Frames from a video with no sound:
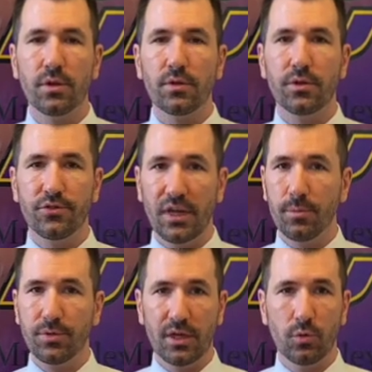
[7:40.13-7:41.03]
The
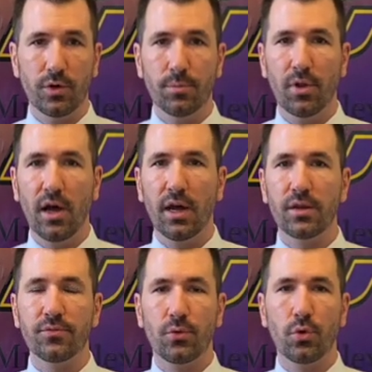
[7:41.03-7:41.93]
same thing would apply
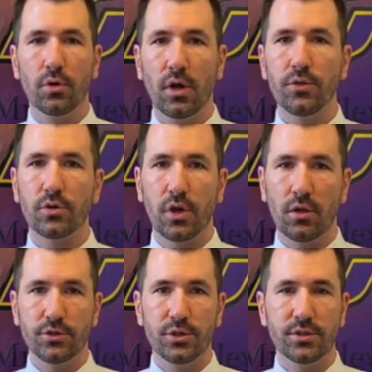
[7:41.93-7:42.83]
for other
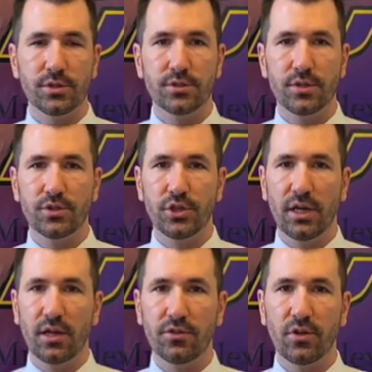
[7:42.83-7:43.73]
colleges, such
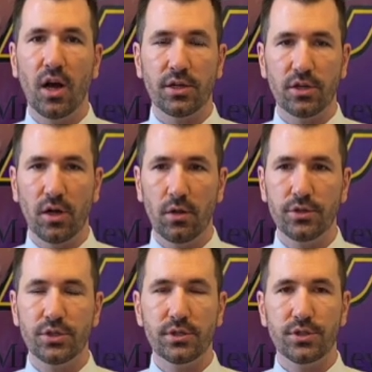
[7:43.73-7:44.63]
as Hocking
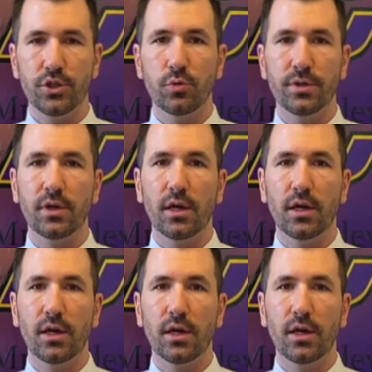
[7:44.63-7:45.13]
College. Is you would